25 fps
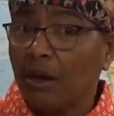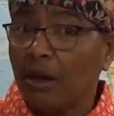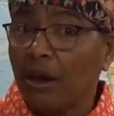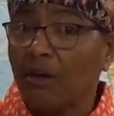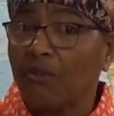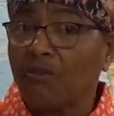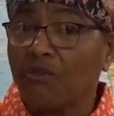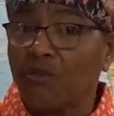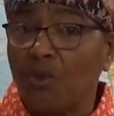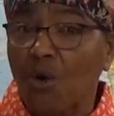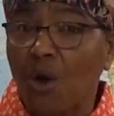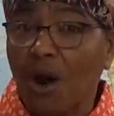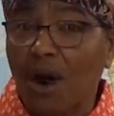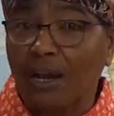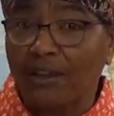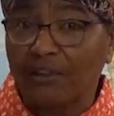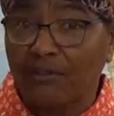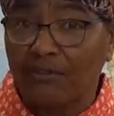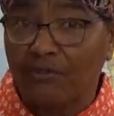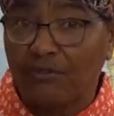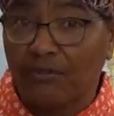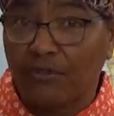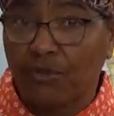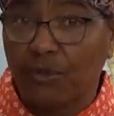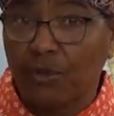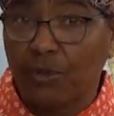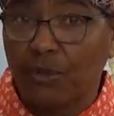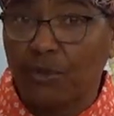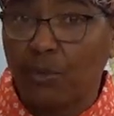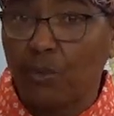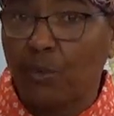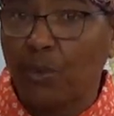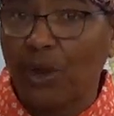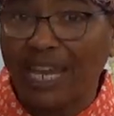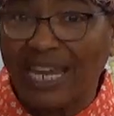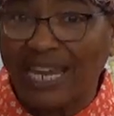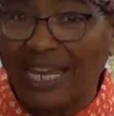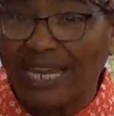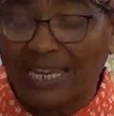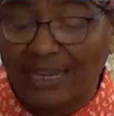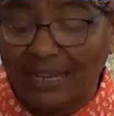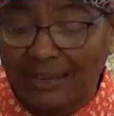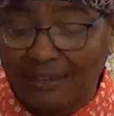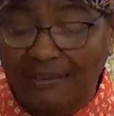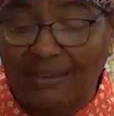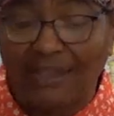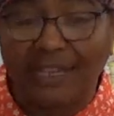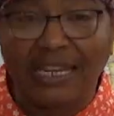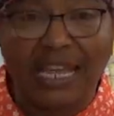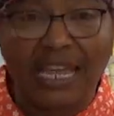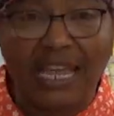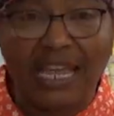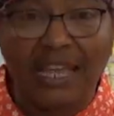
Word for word: of rotten fruit, wickedness and